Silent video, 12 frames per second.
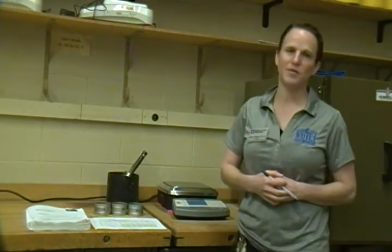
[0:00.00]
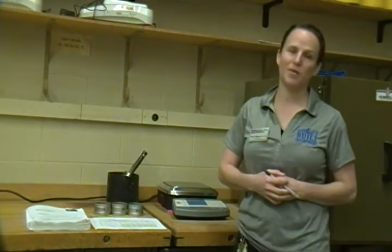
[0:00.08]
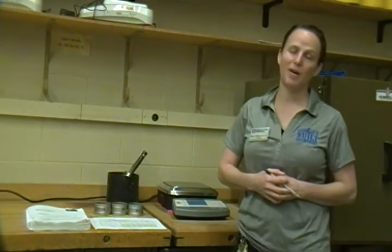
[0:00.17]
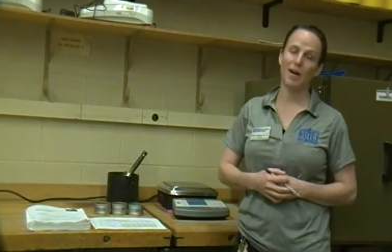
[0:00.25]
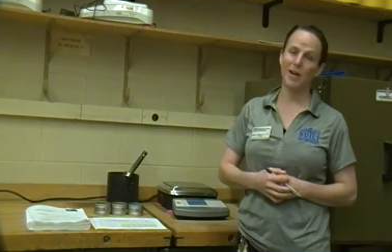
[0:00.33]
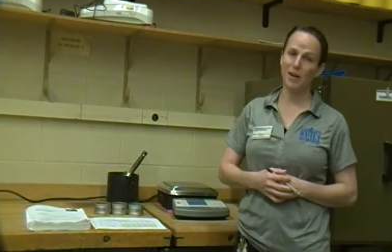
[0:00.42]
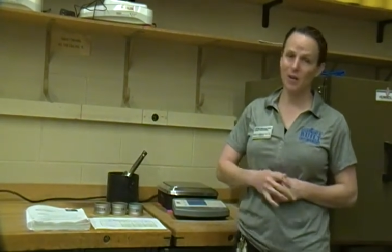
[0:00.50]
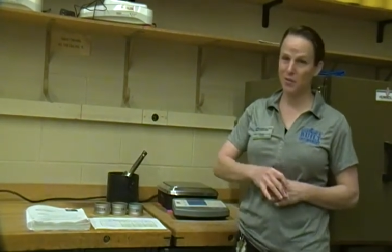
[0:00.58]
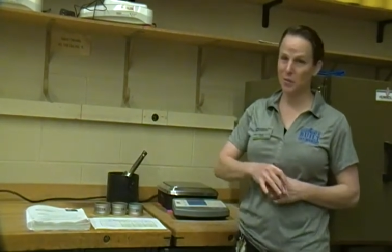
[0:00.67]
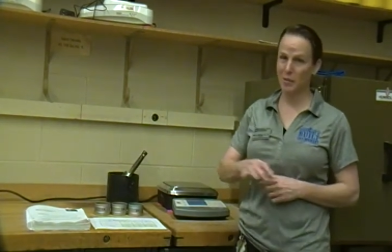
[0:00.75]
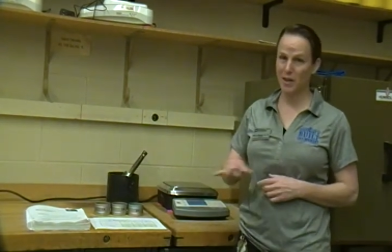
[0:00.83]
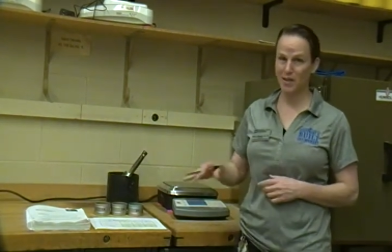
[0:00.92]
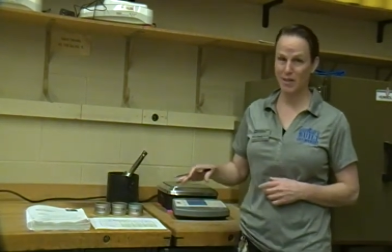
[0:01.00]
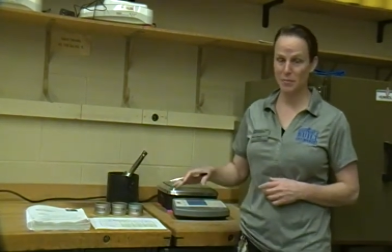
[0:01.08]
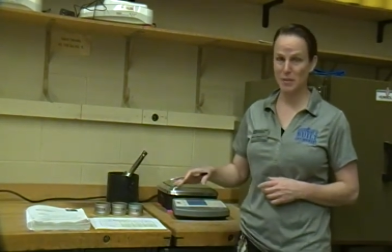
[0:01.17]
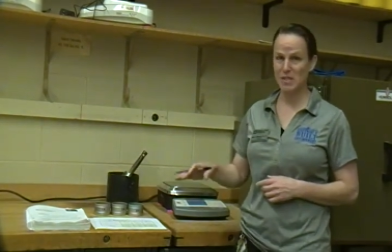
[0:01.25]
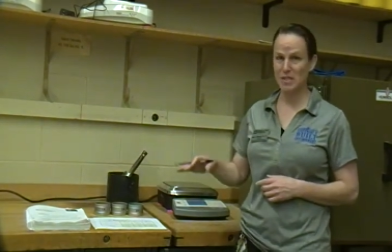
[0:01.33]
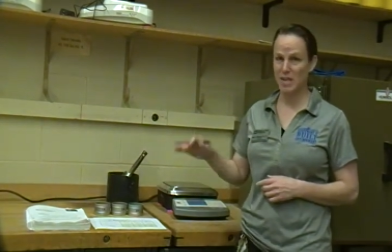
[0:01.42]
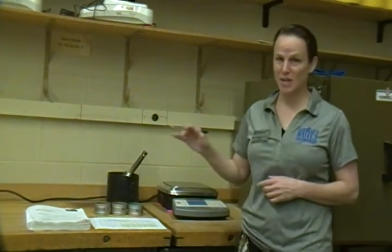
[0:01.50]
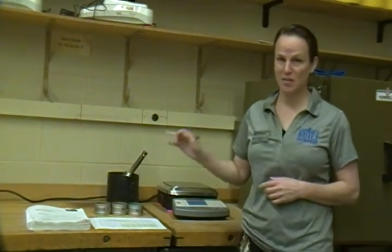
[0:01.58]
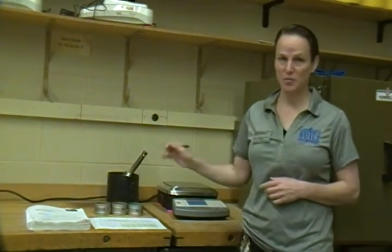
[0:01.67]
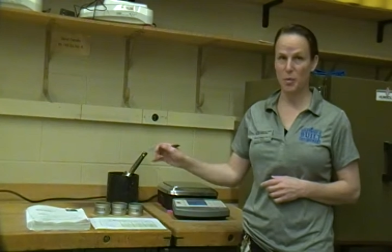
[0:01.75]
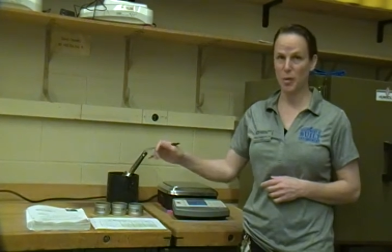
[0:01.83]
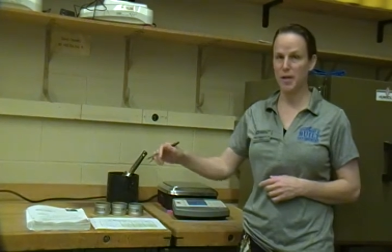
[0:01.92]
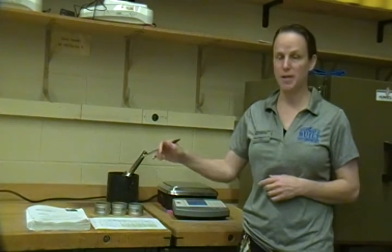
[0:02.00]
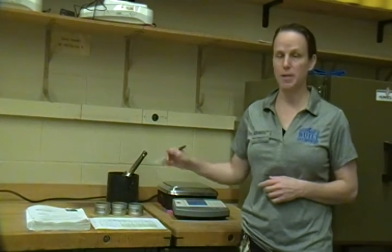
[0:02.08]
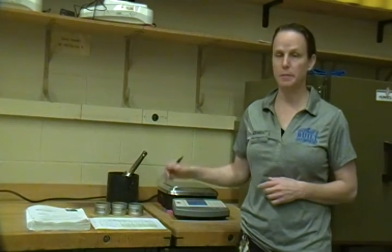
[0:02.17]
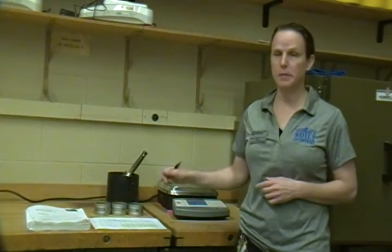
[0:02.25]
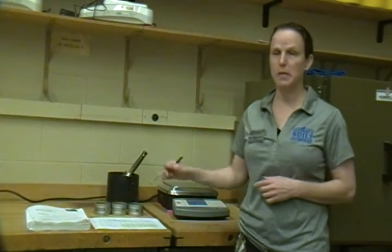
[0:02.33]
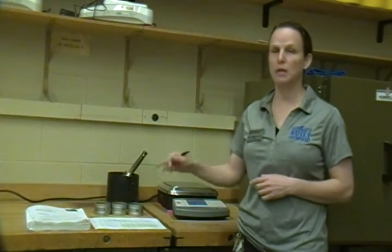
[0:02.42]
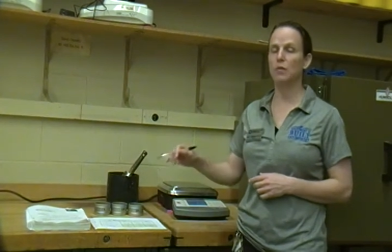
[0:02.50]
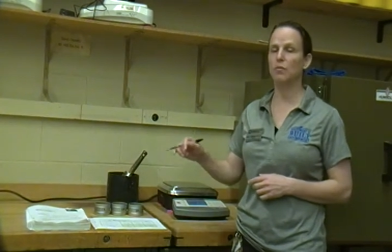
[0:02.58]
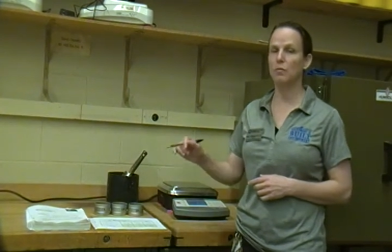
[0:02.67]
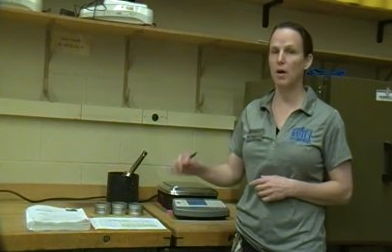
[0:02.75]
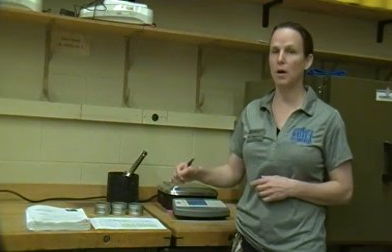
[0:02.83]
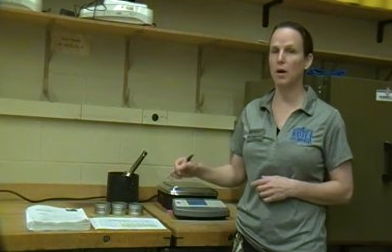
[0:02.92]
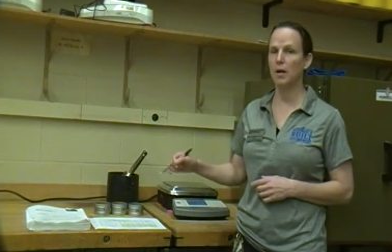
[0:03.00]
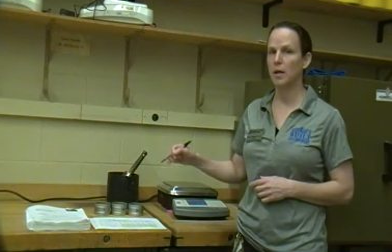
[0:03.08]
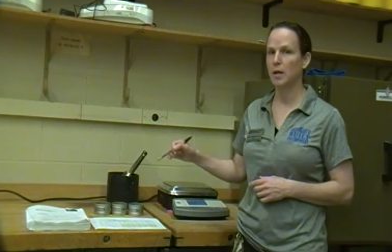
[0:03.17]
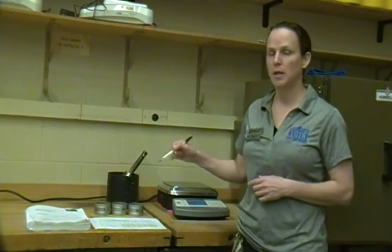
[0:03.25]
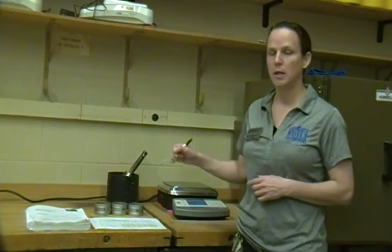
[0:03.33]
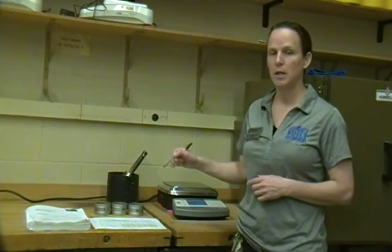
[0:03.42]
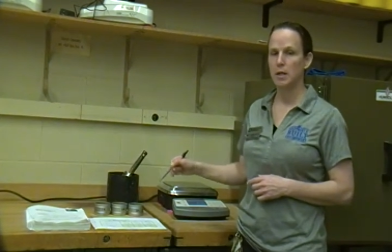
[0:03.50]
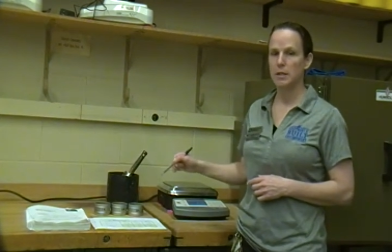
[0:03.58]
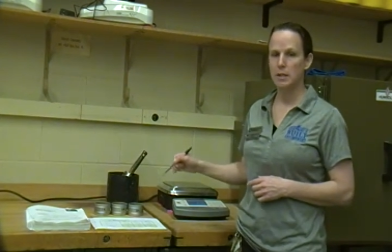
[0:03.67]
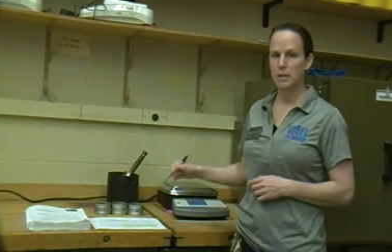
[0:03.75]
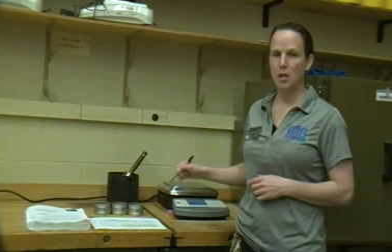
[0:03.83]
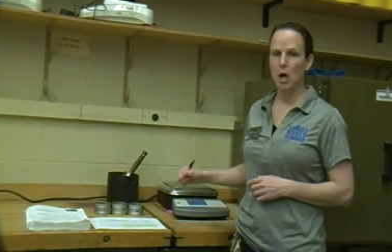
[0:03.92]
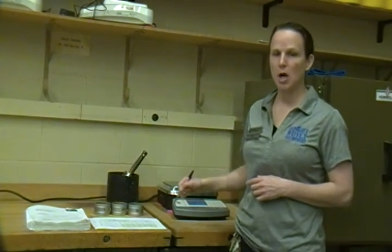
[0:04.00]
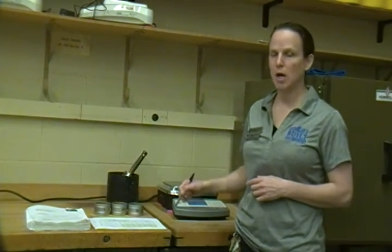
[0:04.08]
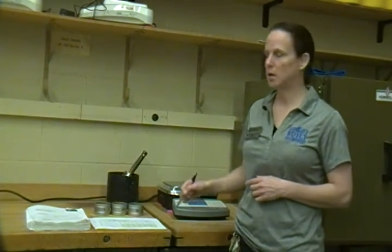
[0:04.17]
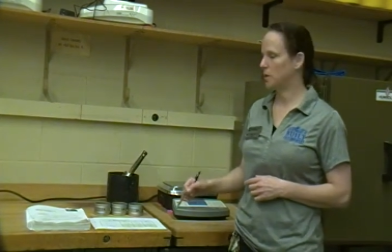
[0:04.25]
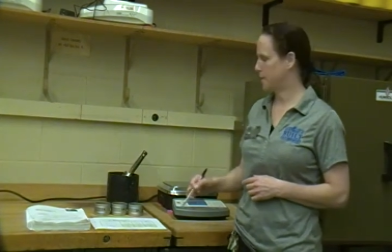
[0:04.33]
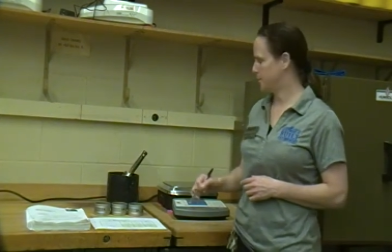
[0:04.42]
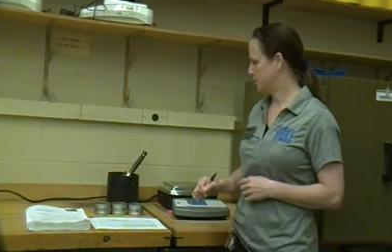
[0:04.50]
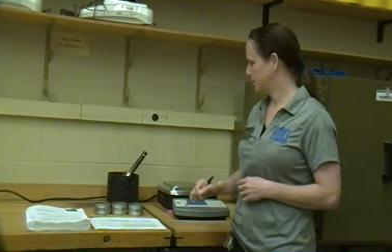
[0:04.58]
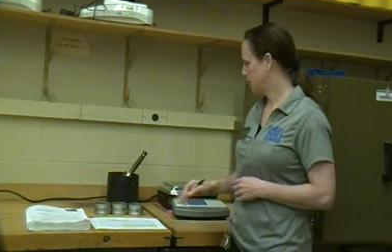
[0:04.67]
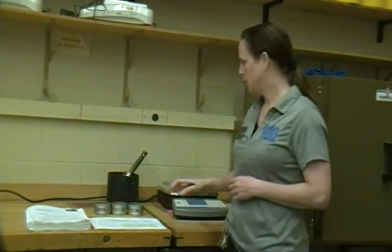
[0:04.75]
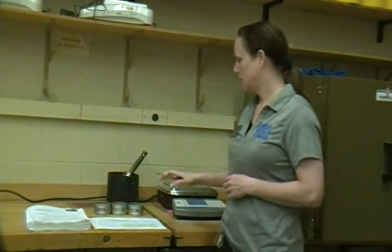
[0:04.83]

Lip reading: So I never make the mistake of putting them in the wrong column.